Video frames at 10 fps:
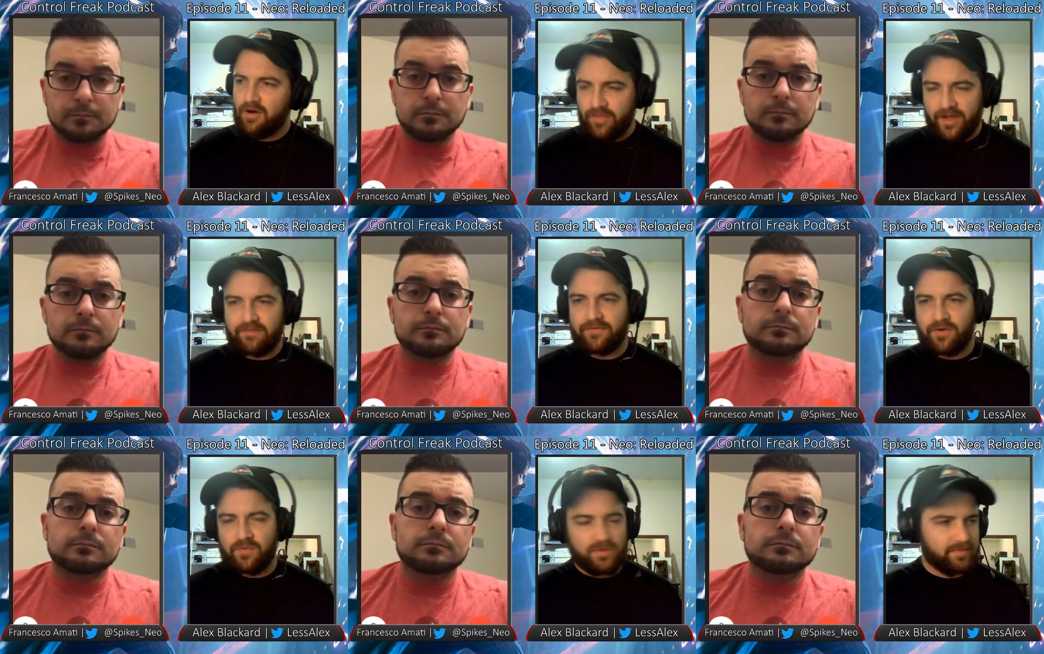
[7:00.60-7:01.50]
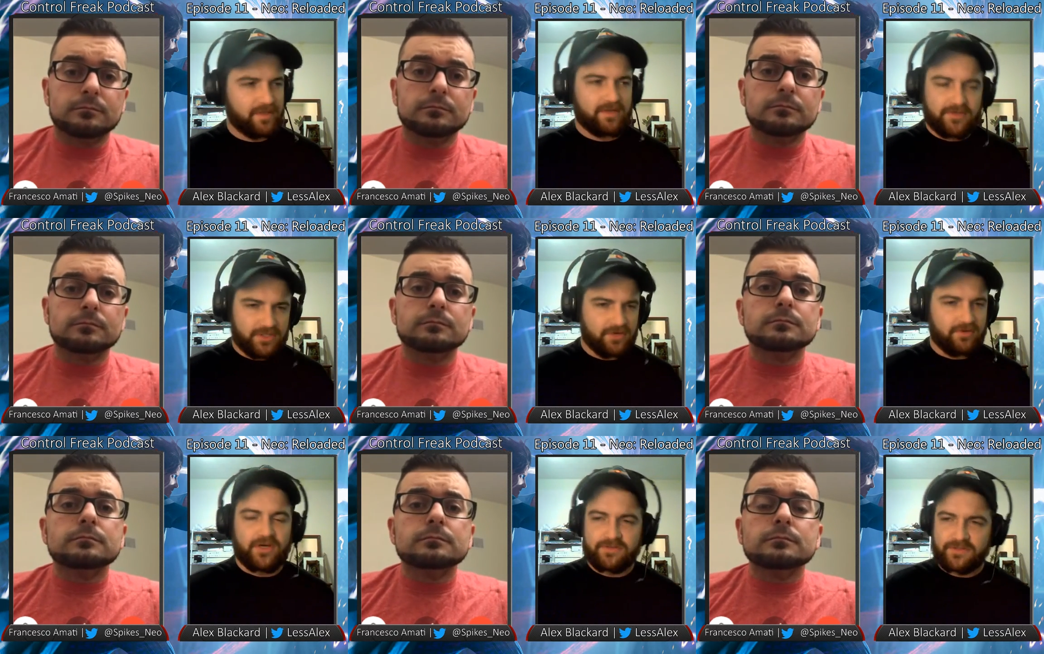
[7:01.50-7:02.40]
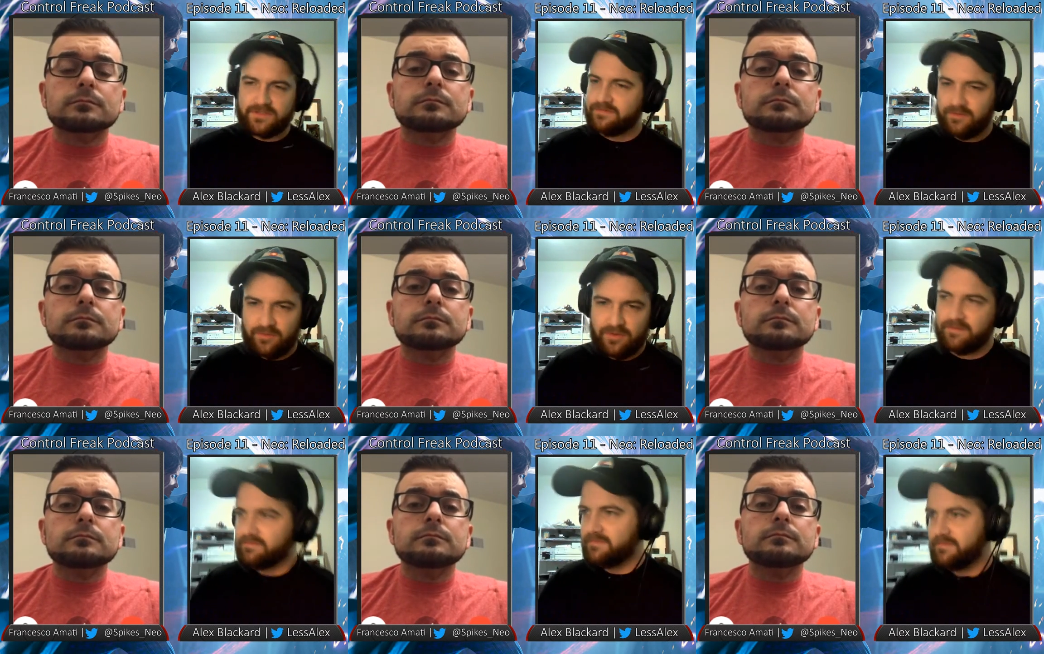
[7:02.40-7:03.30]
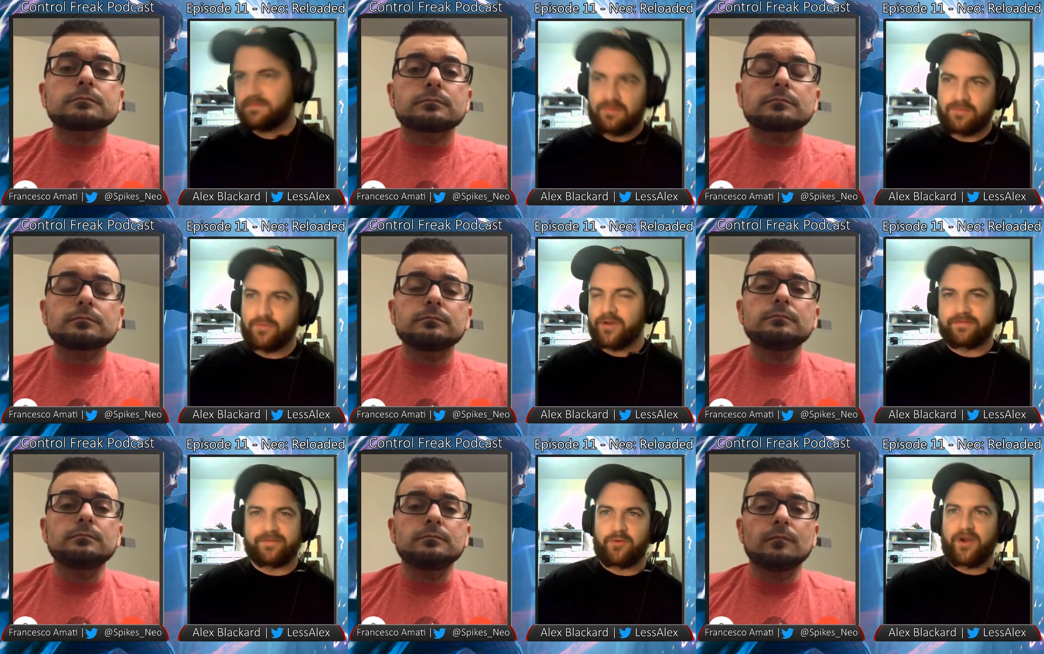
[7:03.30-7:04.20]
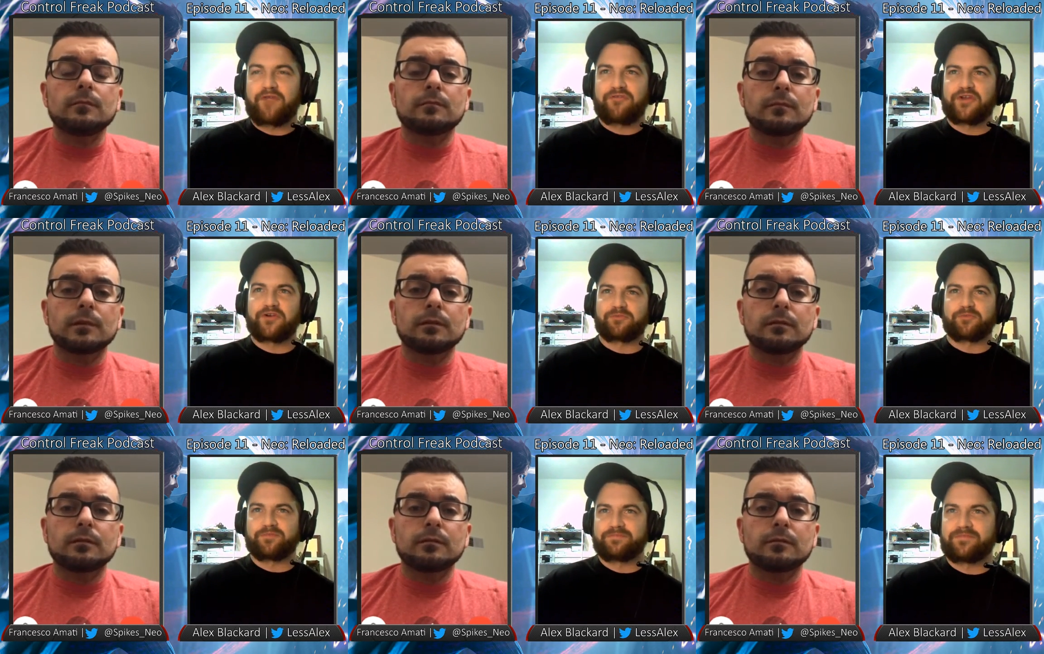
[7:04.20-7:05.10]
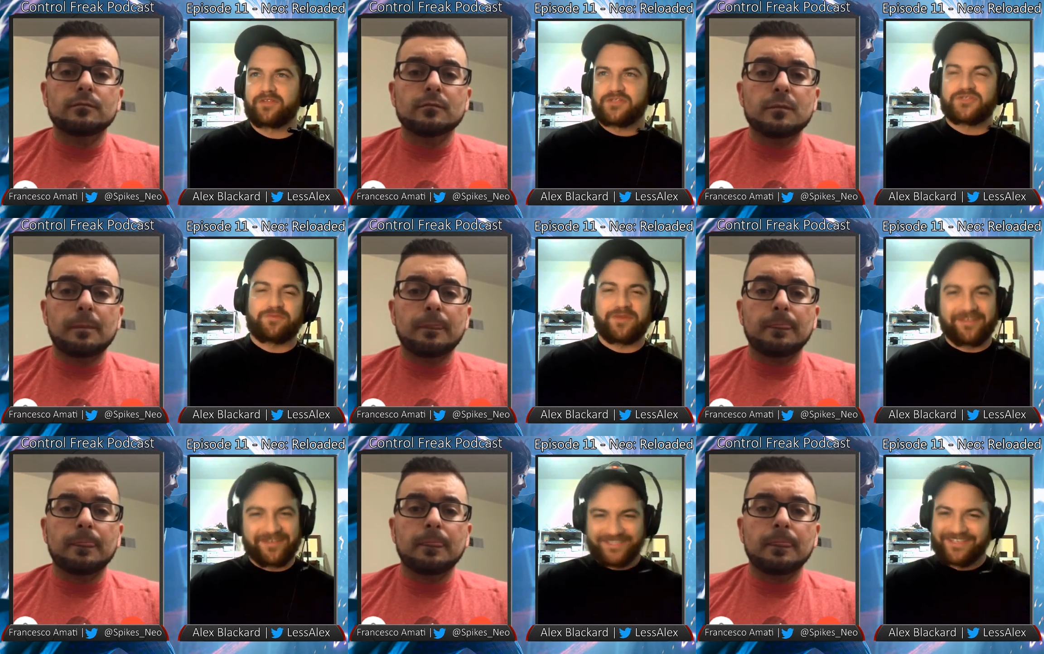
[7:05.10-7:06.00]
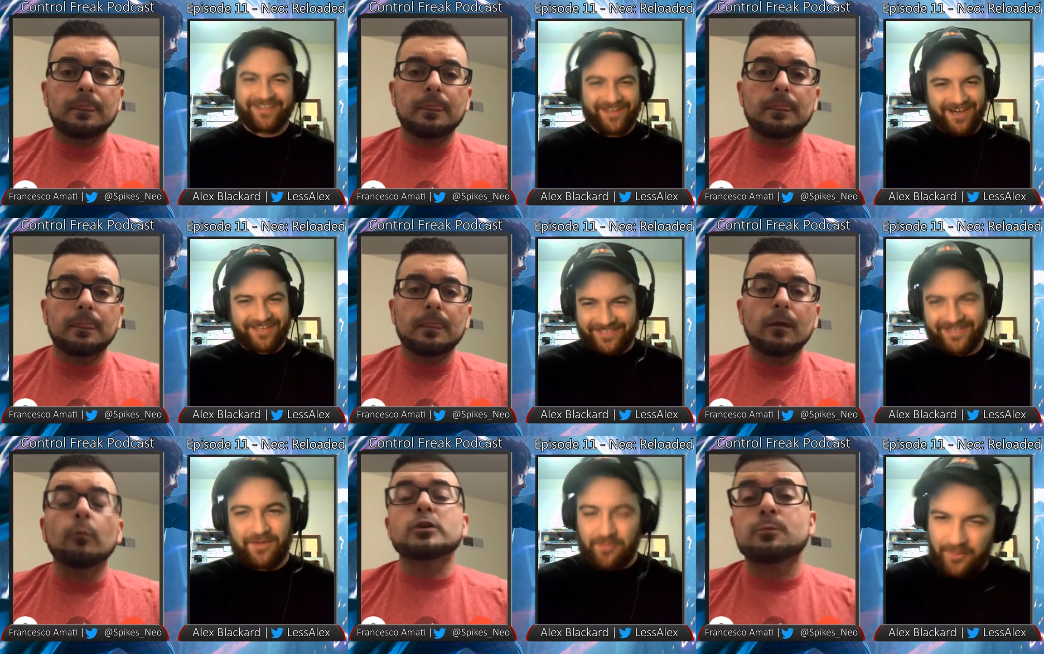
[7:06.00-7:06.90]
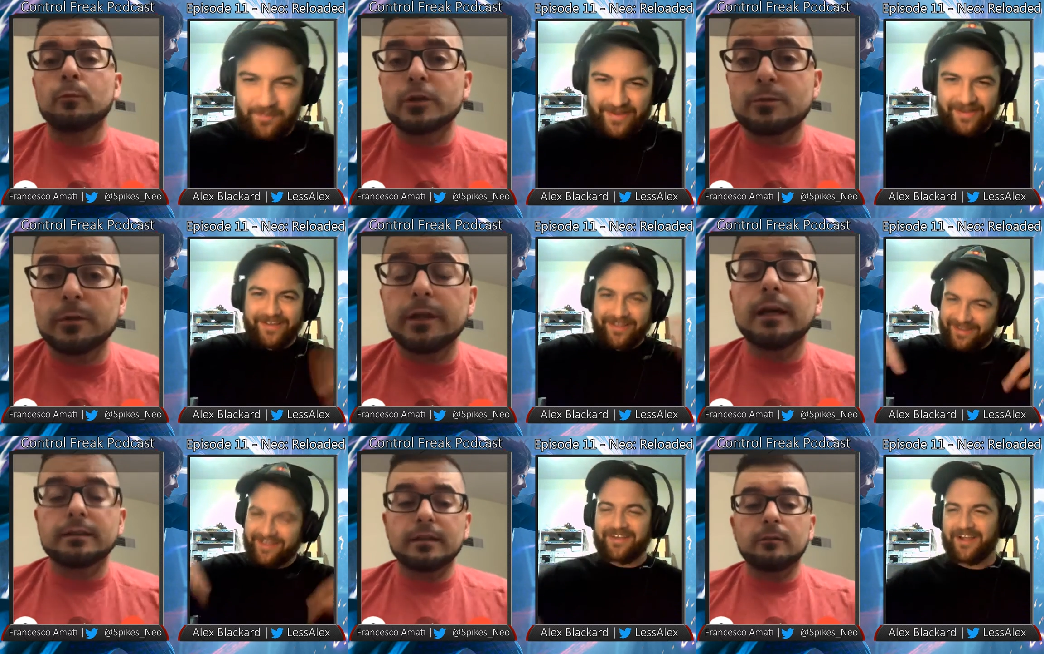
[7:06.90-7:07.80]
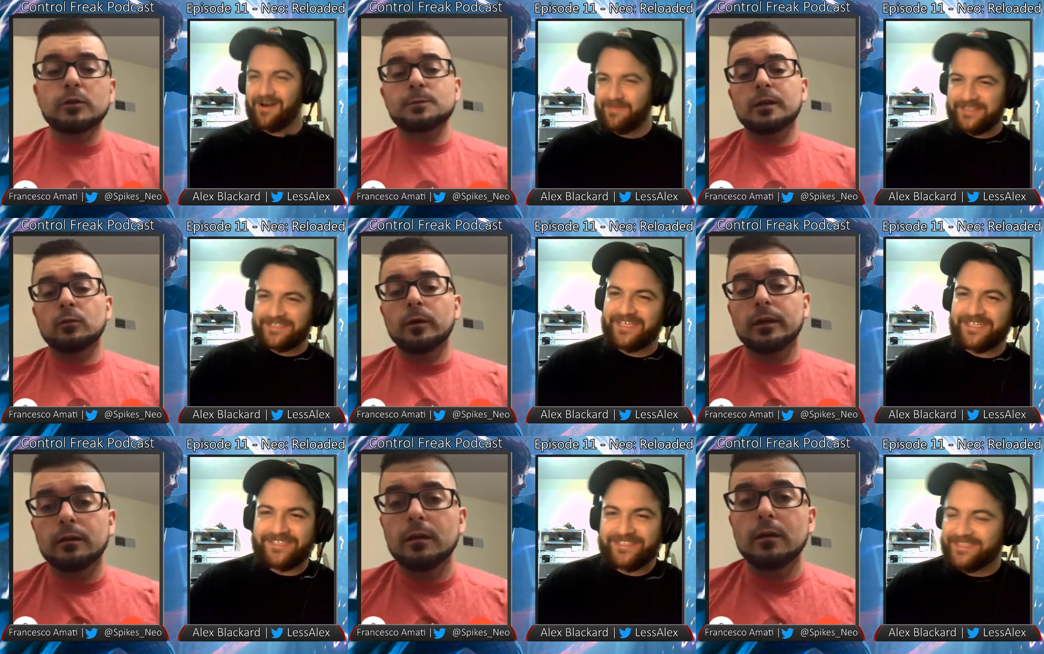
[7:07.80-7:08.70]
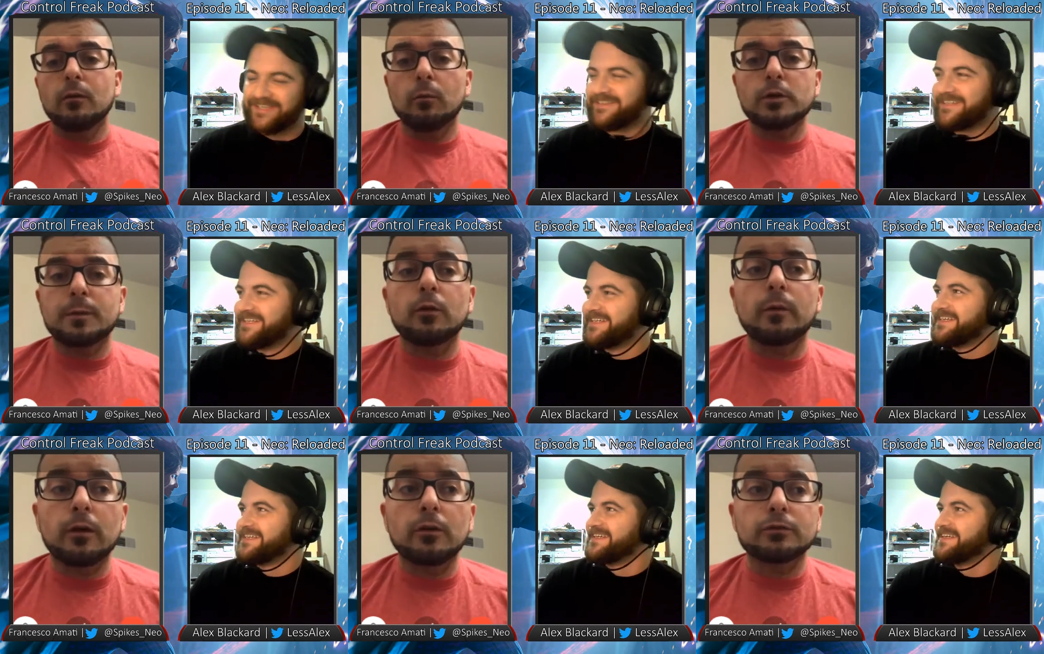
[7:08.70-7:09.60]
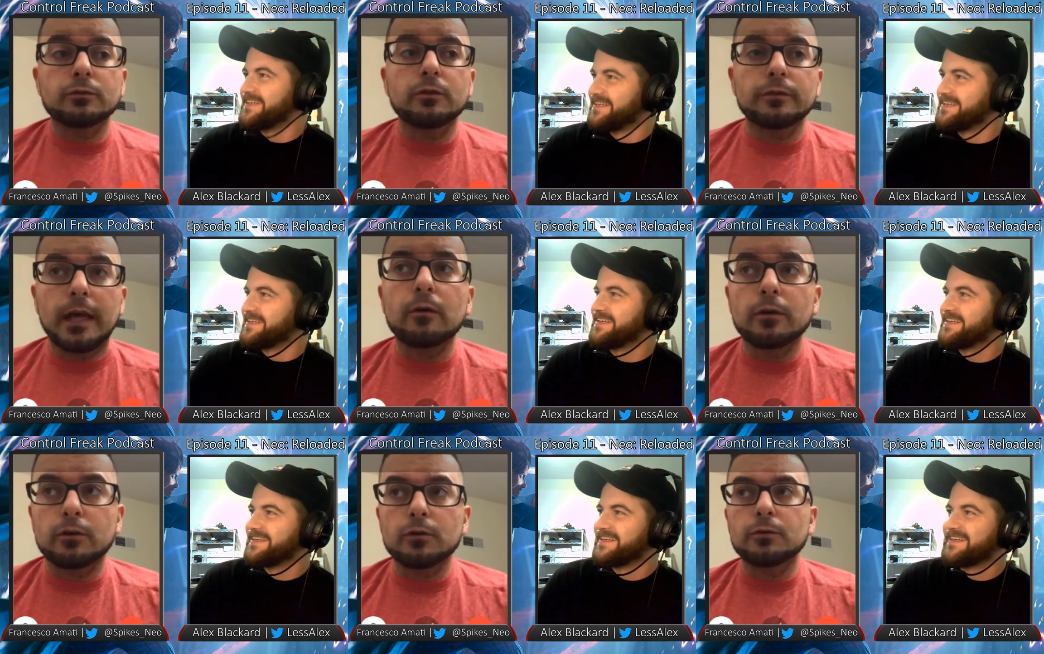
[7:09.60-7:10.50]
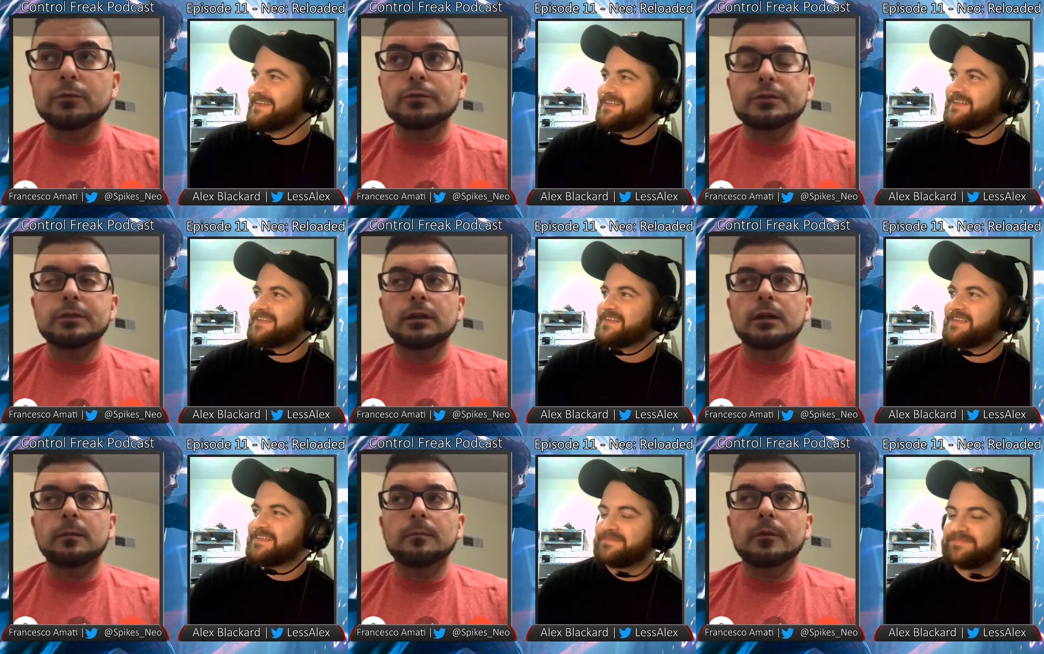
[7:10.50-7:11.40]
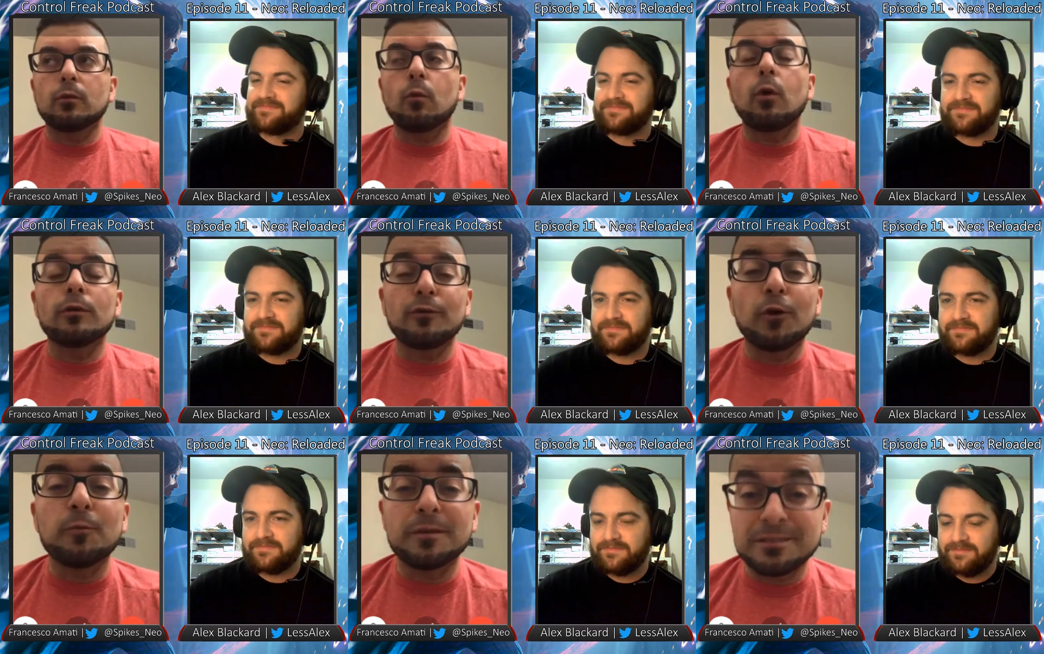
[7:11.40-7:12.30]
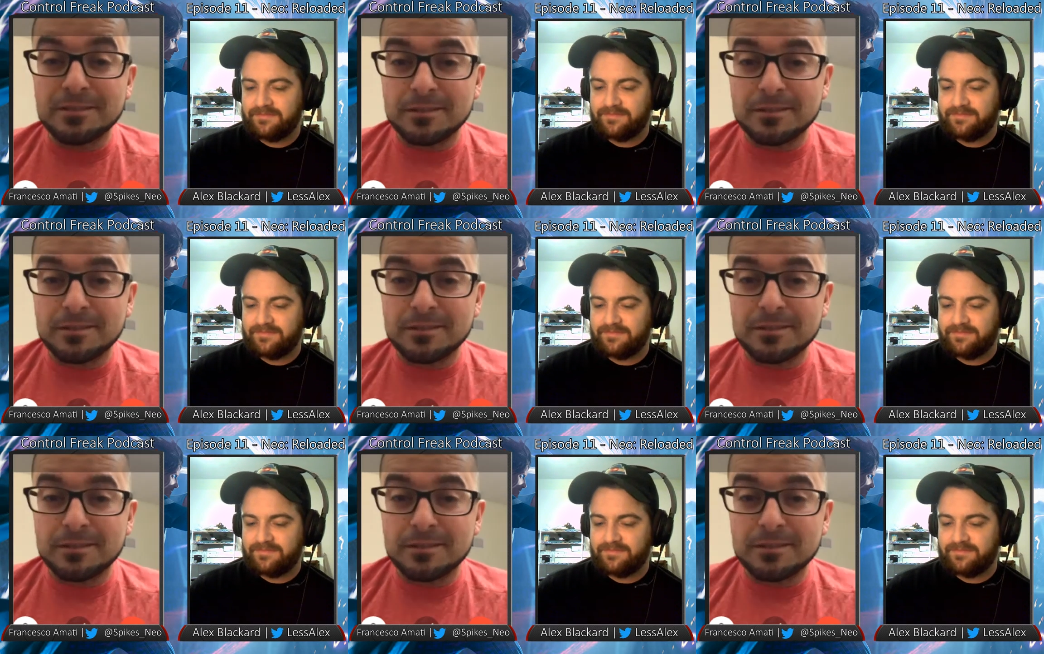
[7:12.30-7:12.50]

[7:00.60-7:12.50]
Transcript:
Speaker 1: that info will be in the show notes or wherever you're consuming this content.
Speaker 2: It will be in the comments section. So, which by the way also now includes the Wall of Omens